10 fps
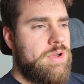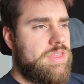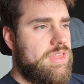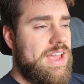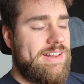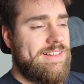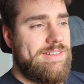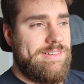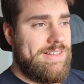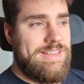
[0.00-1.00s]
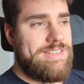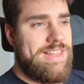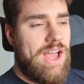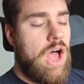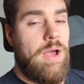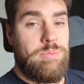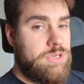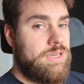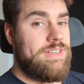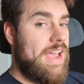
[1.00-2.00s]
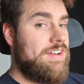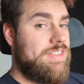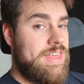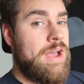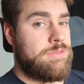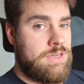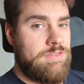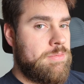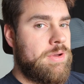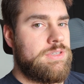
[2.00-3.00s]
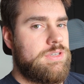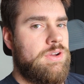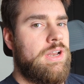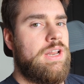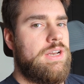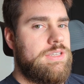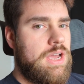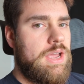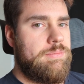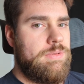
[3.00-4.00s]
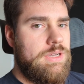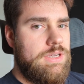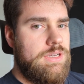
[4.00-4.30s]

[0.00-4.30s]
with at least the option to have 1,000 of them on screen at a time.